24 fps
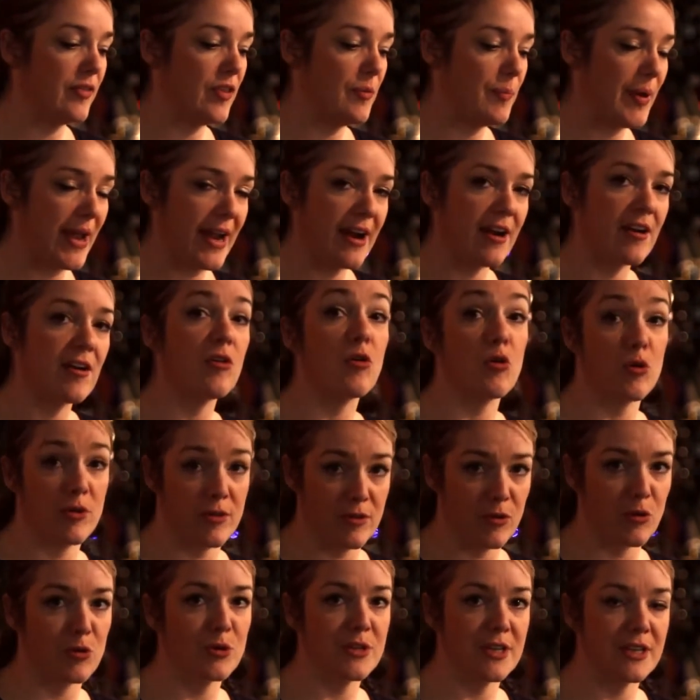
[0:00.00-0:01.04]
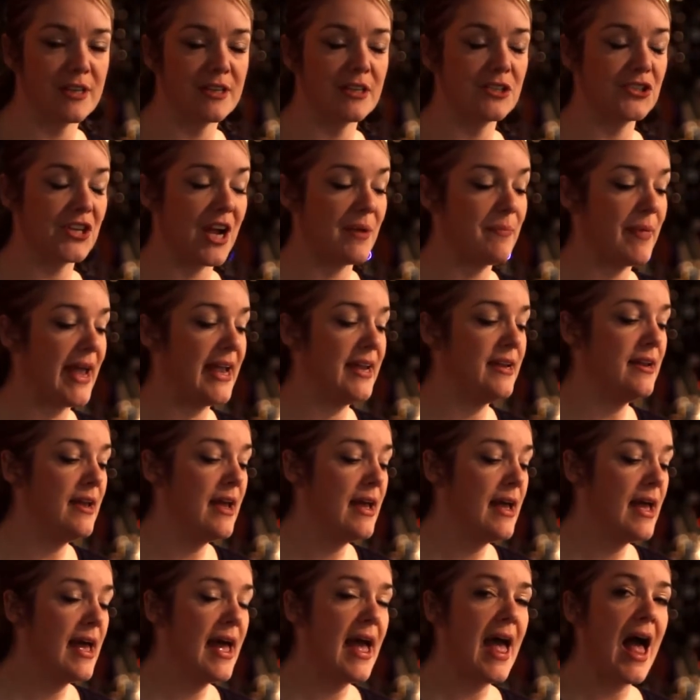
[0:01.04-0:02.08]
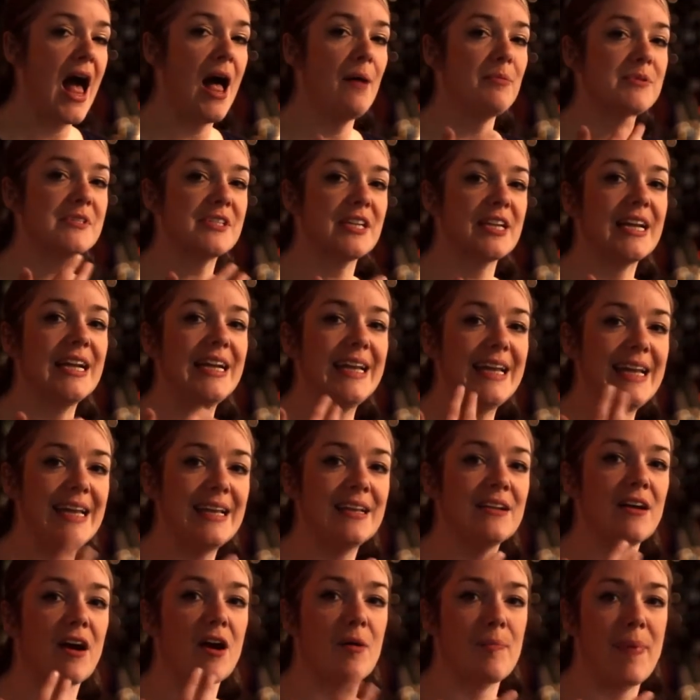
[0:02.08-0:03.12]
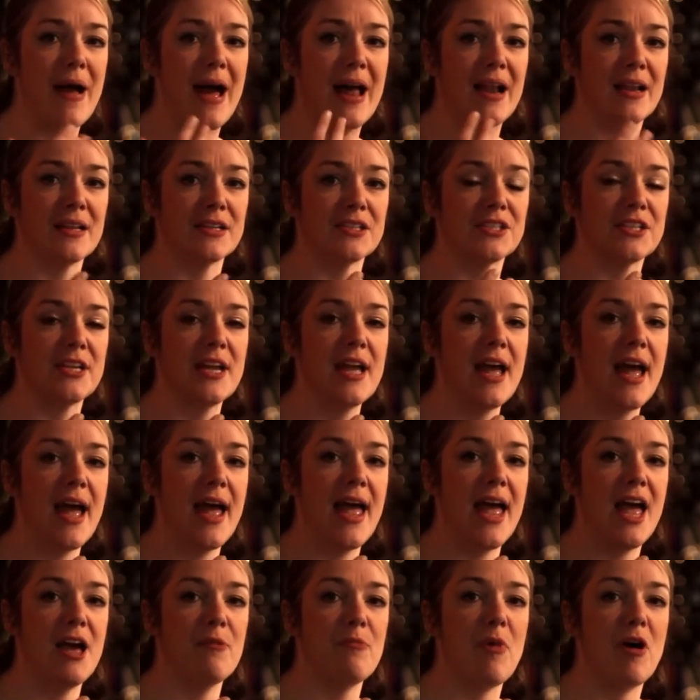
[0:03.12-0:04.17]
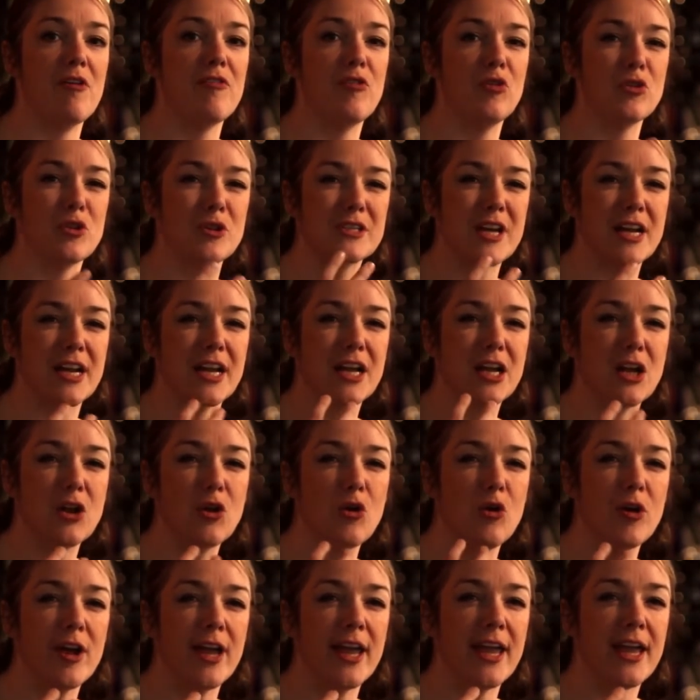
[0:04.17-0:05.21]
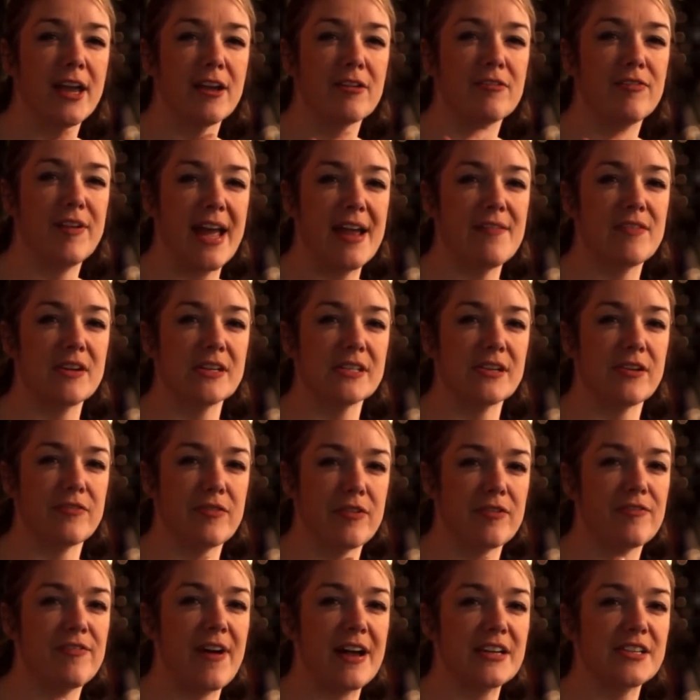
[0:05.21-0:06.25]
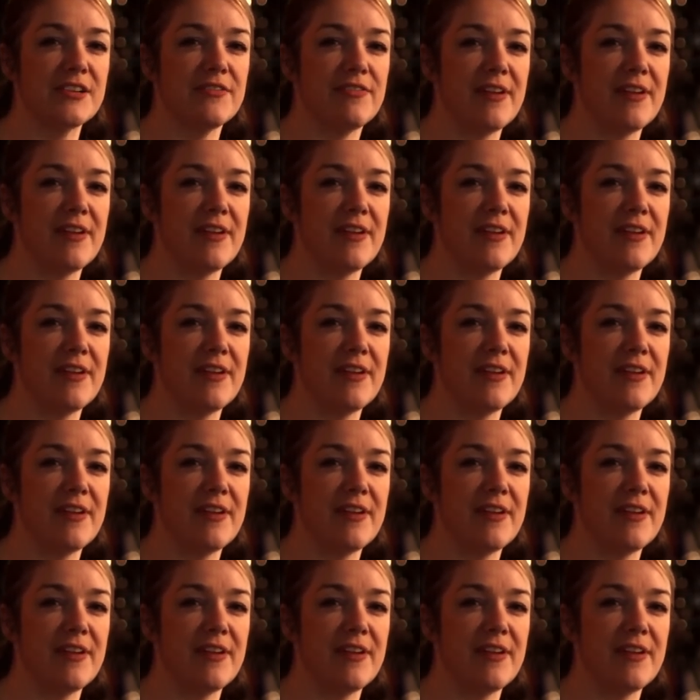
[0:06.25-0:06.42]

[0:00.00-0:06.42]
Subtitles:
beer or the champagne helps to clean our palate of all those kind of cloying flavours, of the fatty